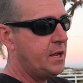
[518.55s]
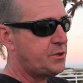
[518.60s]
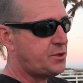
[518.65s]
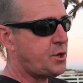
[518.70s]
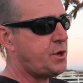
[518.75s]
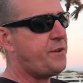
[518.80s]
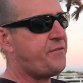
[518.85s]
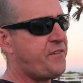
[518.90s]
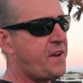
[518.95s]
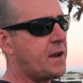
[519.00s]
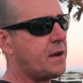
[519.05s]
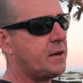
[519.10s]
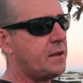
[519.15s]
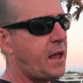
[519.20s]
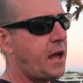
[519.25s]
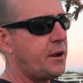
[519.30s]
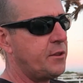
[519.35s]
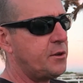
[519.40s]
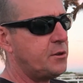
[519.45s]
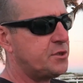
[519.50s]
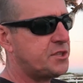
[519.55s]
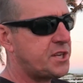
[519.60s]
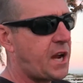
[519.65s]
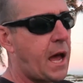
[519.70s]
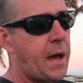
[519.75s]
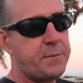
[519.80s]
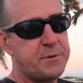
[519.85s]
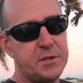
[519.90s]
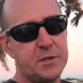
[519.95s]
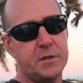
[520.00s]
So you figure a lot of those
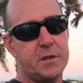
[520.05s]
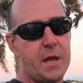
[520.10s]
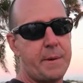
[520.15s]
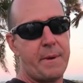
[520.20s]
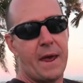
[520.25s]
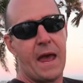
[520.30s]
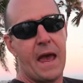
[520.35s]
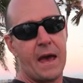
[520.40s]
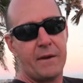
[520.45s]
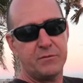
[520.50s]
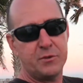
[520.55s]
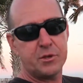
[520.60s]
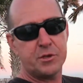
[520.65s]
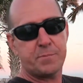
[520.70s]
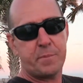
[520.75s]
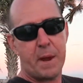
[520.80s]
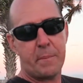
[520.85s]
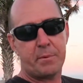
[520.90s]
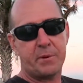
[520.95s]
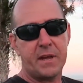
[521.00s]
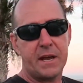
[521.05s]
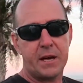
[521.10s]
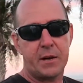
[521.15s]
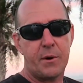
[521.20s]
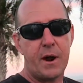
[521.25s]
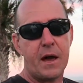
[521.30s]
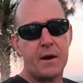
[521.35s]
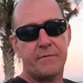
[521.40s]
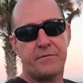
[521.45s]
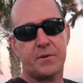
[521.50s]
shops, you know, they may have newspaper laying
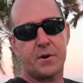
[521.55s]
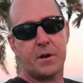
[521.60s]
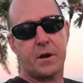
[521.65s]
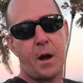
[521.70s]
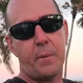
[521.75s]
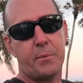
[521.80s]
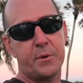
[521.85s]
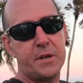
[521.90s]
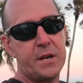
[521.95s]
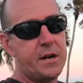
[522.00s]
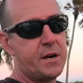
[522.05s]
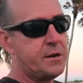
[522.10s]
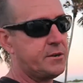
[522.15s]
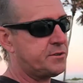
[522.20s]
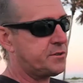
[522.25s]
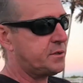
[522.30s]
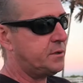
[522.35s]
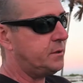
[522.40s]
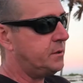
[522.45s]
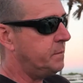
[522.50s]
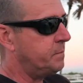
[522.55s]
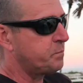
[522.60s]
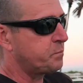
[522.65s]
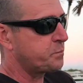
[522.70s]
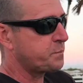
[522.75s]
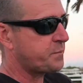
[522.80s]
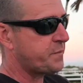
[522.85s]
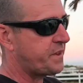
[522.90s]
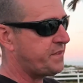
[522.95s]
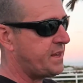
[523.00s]
around for a couple of years. So
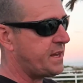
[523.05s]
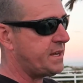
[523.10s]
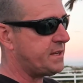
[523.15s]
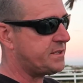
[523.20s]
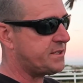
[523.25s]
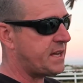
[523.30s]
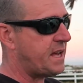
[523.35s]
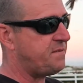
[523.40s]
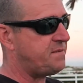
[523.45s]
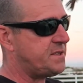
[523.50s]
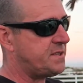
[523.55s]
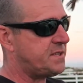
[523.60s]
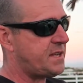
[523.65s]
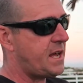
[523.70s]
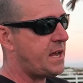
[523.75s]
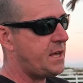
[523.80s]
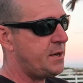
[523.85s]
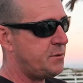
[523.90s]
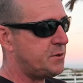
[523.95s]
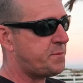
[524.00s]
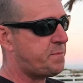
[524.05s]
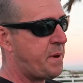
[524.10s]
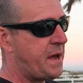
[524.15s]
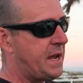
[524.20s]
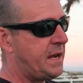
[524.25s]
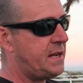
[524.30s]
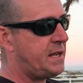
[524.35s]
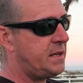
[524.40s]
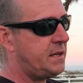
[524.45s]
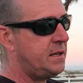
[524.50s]
I think it's safe to say it was
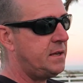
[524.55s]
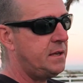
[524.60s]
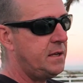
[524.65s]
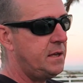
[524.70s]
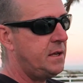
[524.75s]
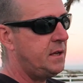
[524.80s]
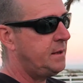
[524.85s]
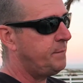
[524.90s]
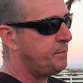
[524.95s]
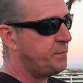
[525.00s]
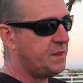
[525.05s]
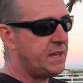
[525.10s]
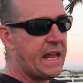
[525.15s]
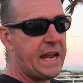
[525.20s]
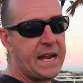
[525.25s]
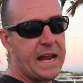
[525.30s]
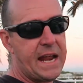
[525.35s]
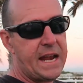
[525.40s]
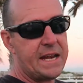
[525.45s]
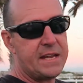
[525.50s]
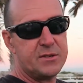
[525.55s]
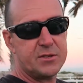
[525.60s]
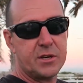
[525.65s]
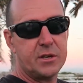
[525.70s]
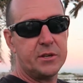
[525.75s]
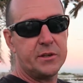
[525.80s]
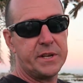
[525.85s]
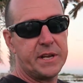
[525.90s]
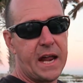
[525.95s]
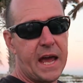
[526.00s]
painted late 80s,
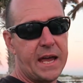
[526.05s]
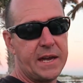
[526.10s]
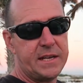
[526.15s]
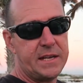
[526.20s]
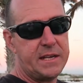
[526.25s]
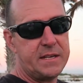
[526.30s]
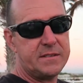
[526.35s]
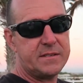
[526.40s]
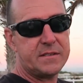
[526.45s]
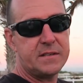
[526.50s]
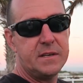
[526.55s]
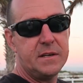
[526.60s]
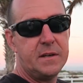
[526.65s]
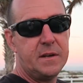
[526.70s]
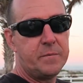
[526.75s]
early 90s,